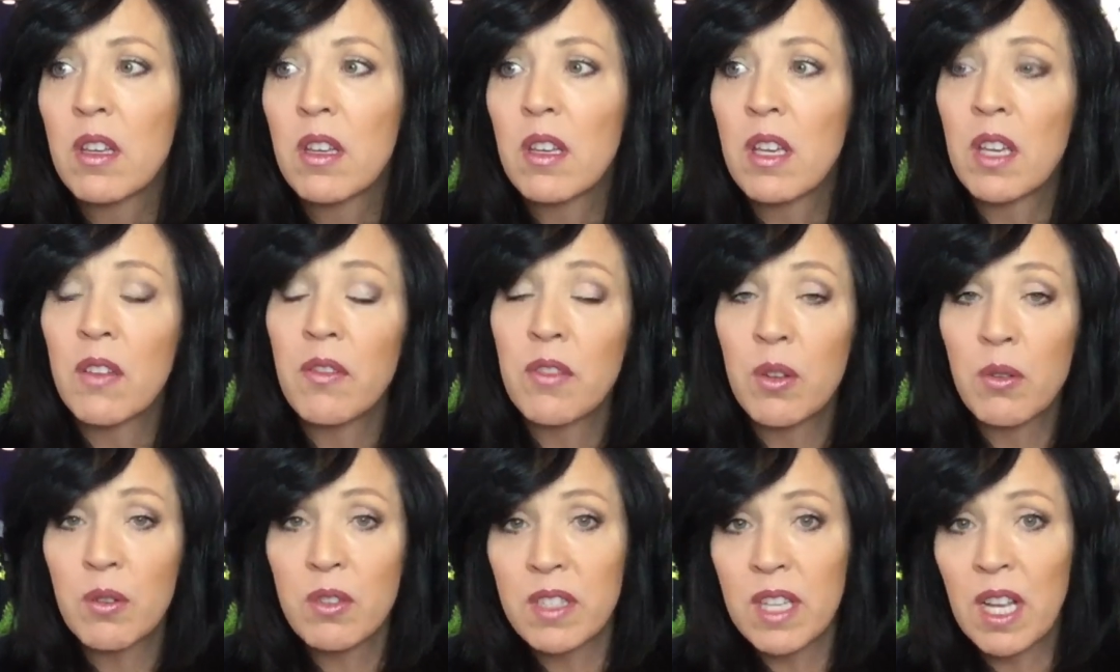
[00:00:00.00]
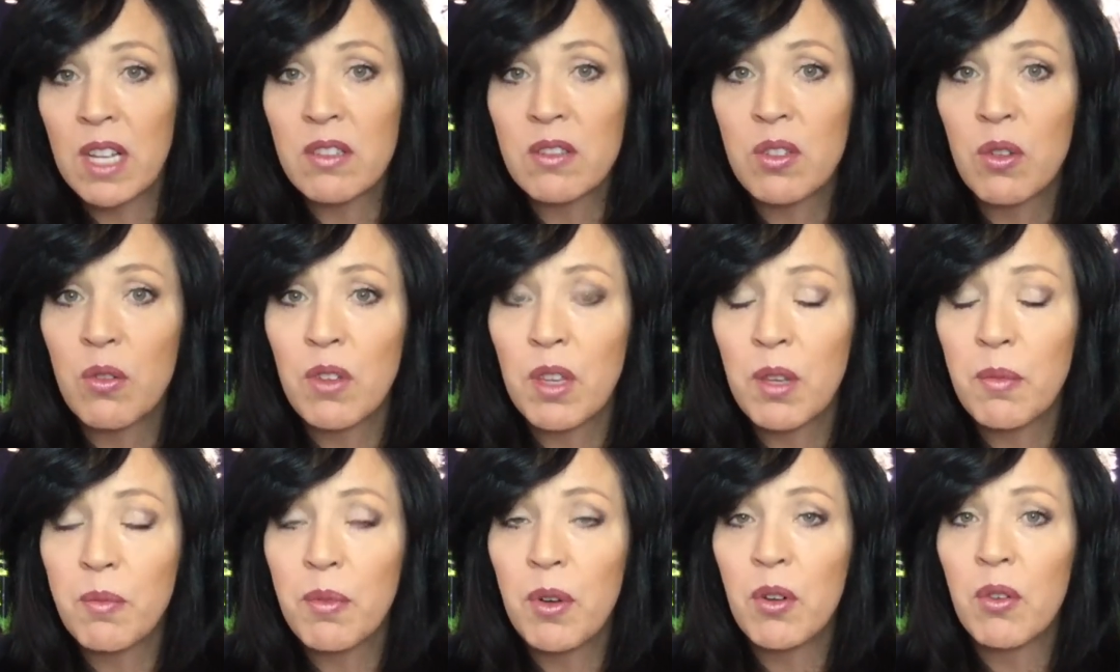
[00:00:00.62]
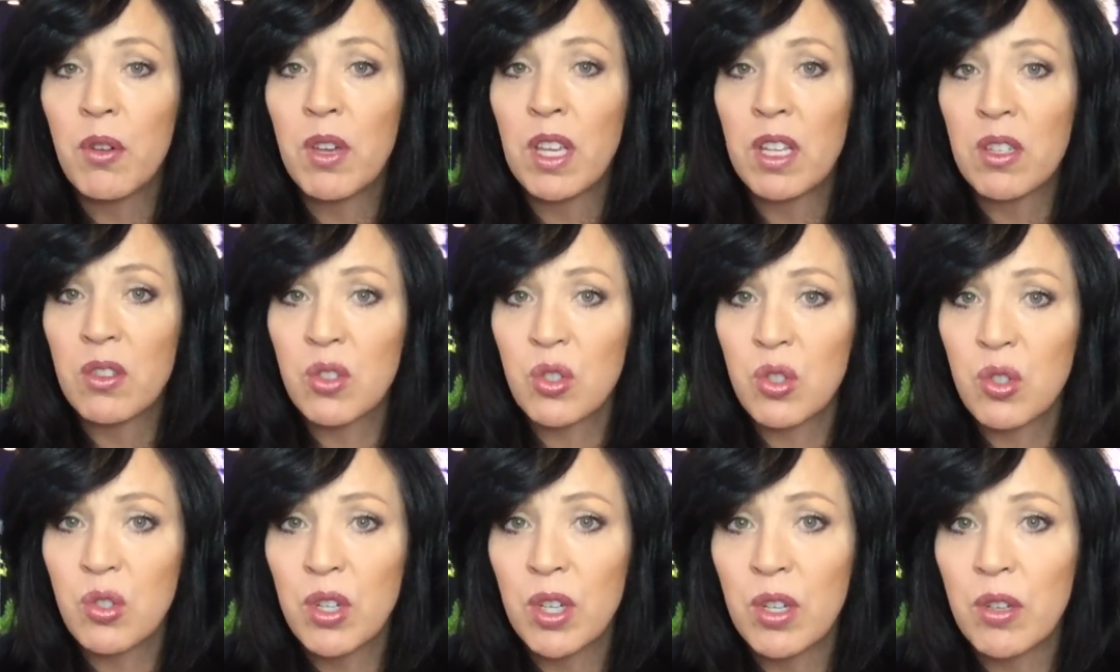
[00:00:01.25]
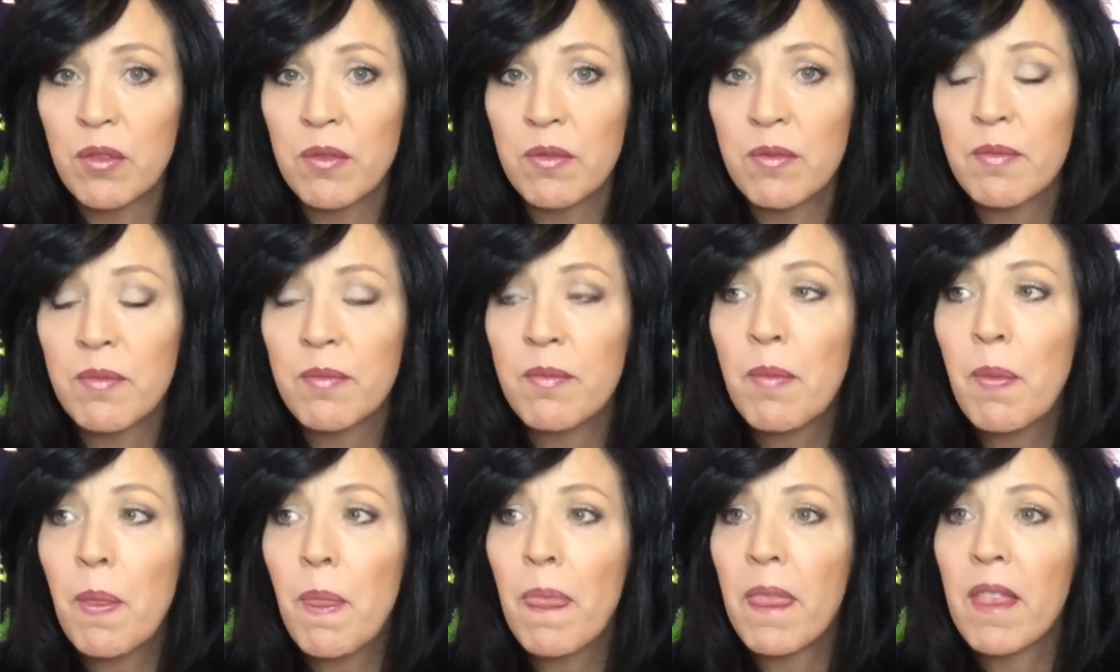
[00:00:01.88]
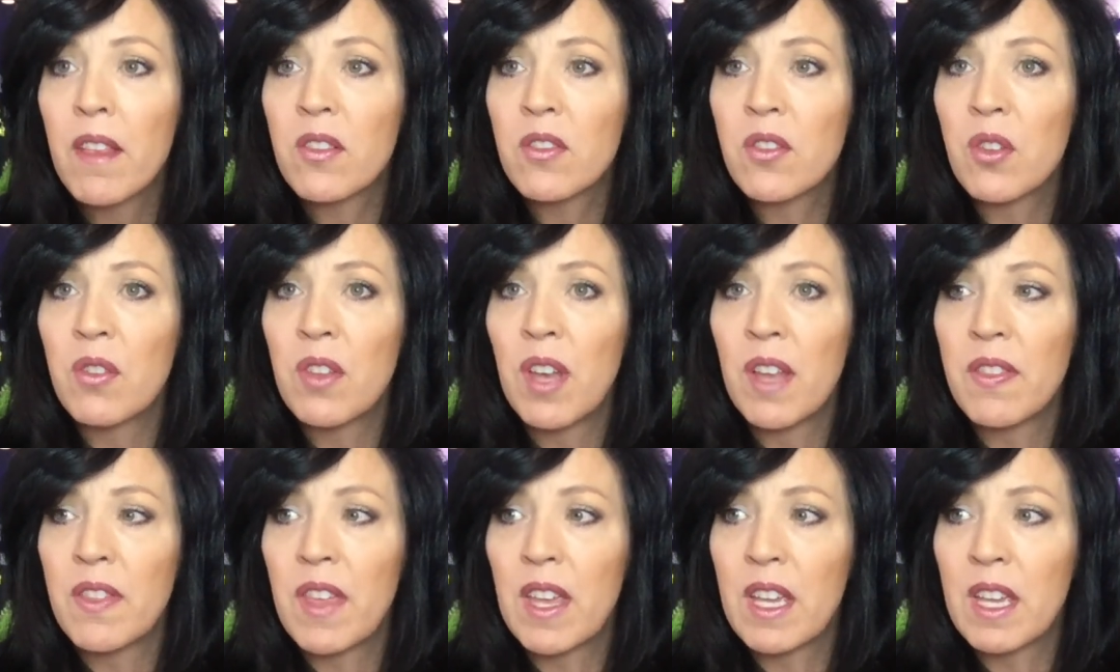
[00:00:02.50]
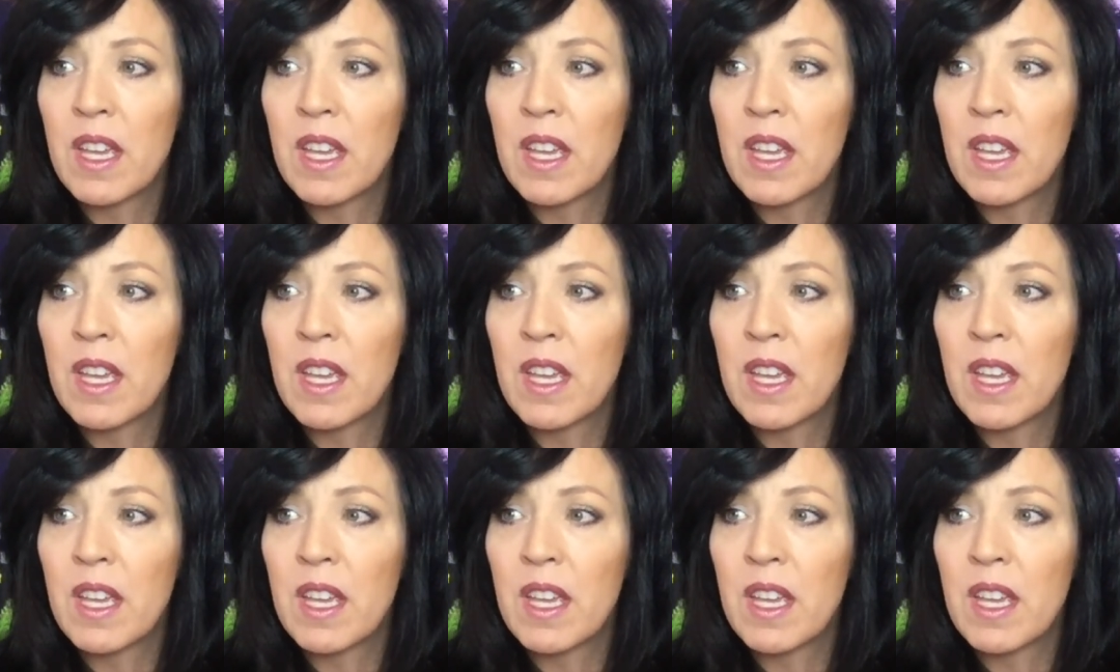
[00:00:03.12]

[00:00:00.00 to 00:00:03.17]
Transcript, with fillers: Even though it sounds hokey pokey, it's true. So that they